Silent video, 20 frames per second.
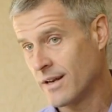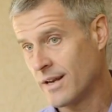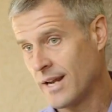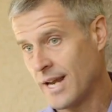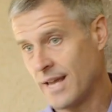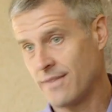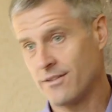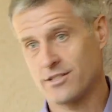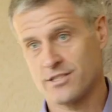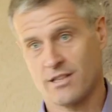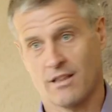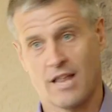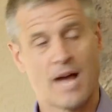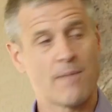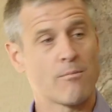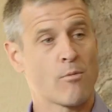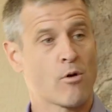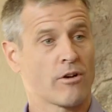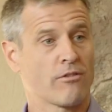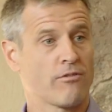And there's a lot
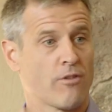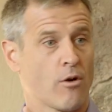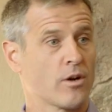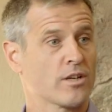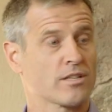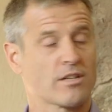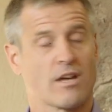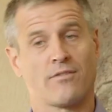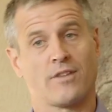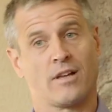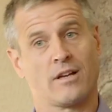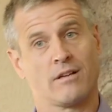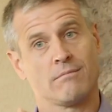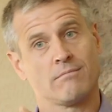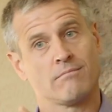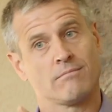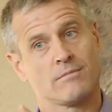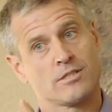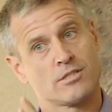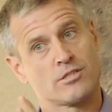more focus on the
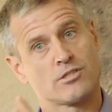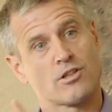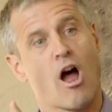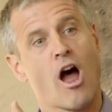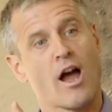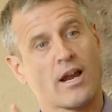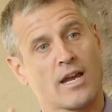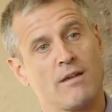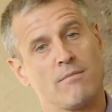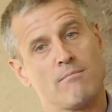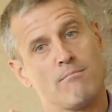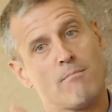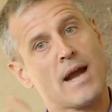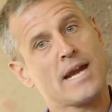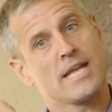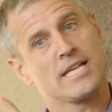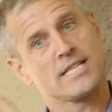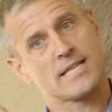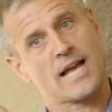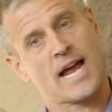stock and
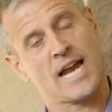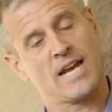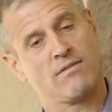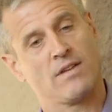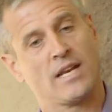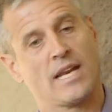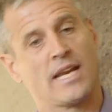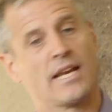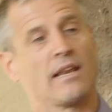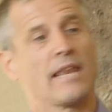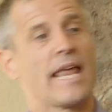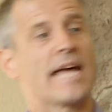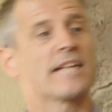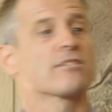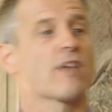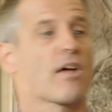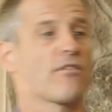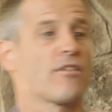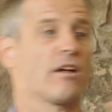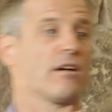money side of it and less
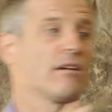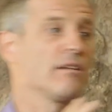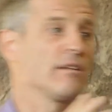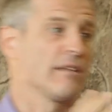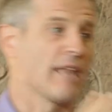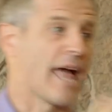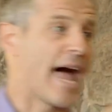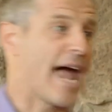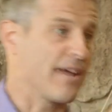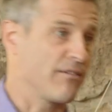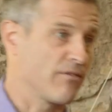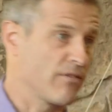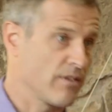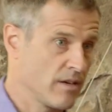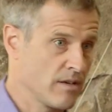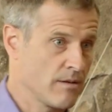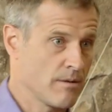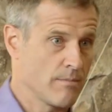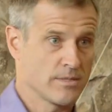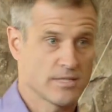on the live
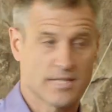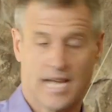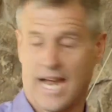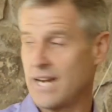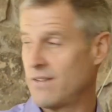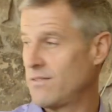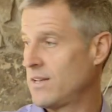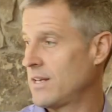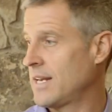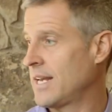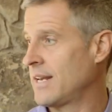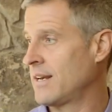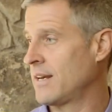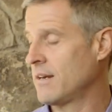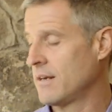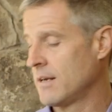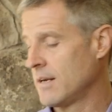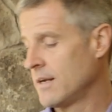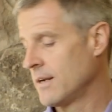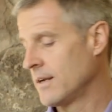side of it. And
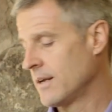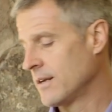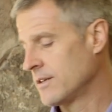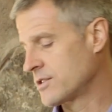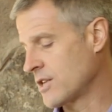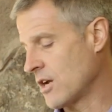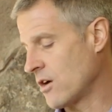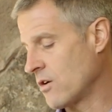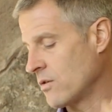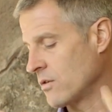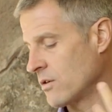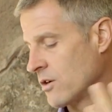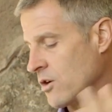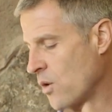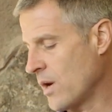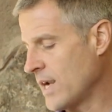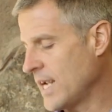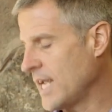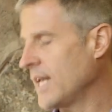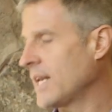so
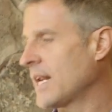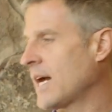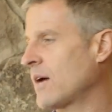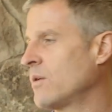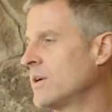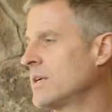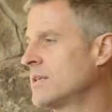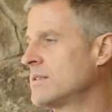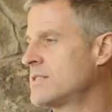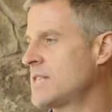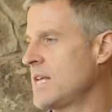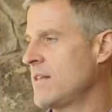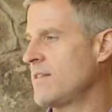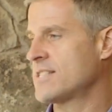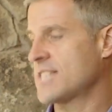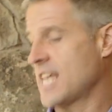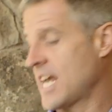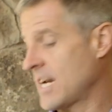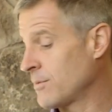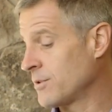going in, I would see
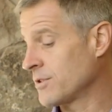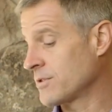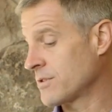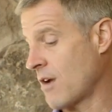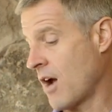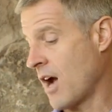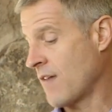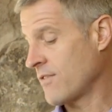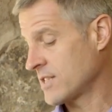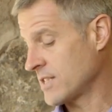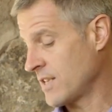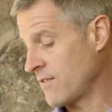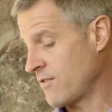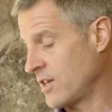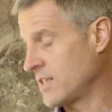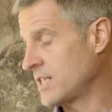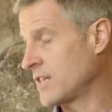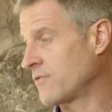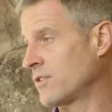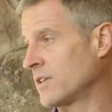these animals obviously
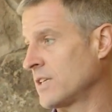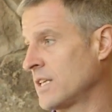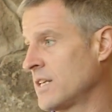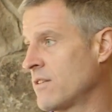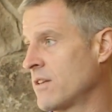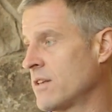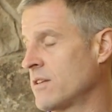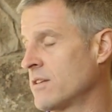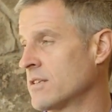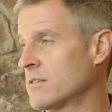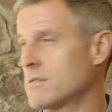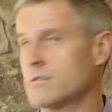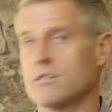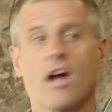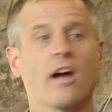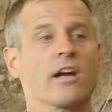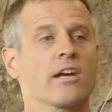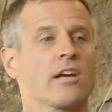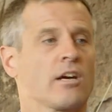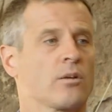very differently than the
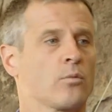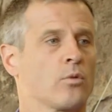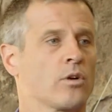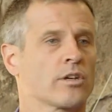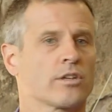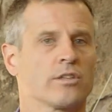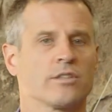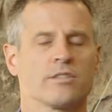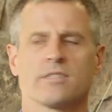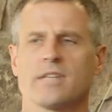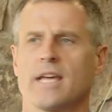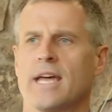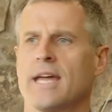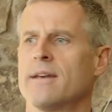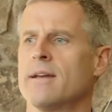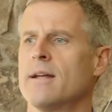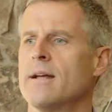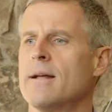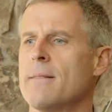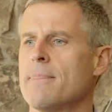stockyard workers.
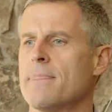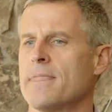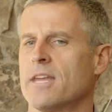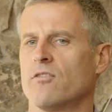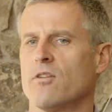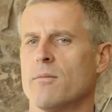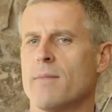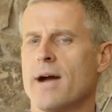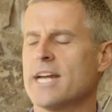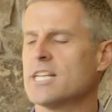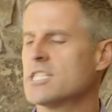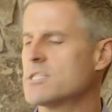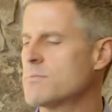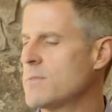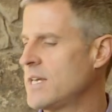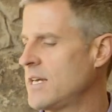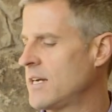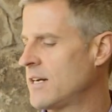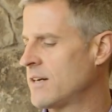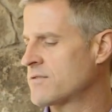And it reminds
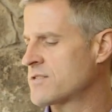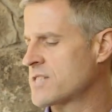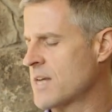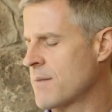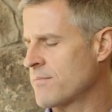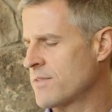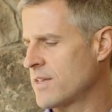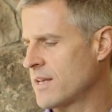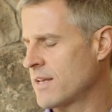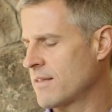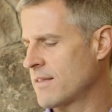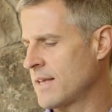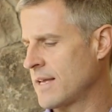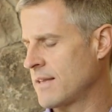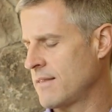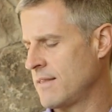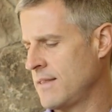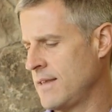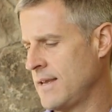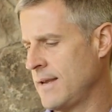me of something
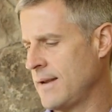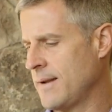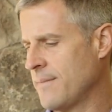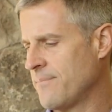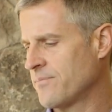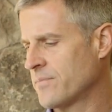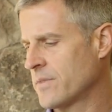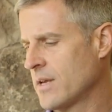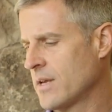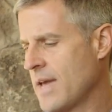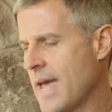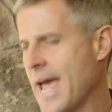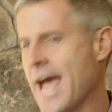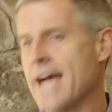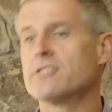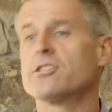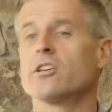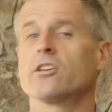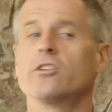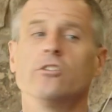that the
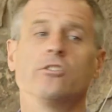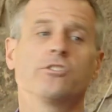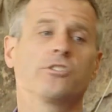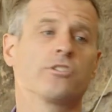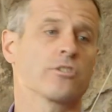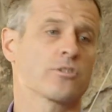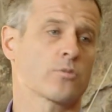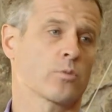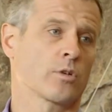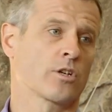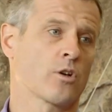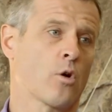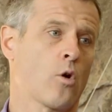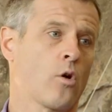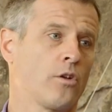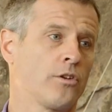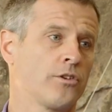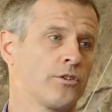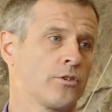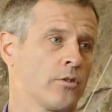executioners were
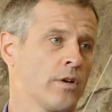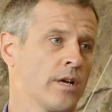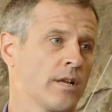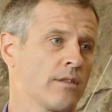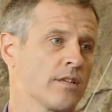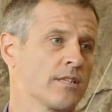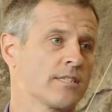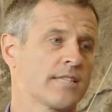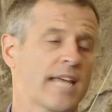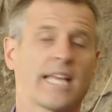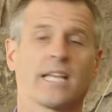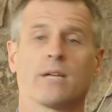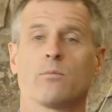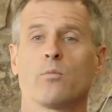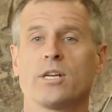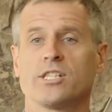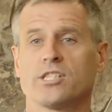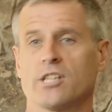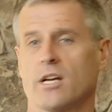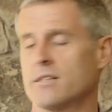told during the Salem
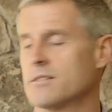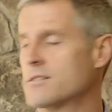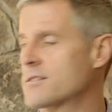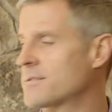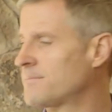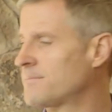witch hunts.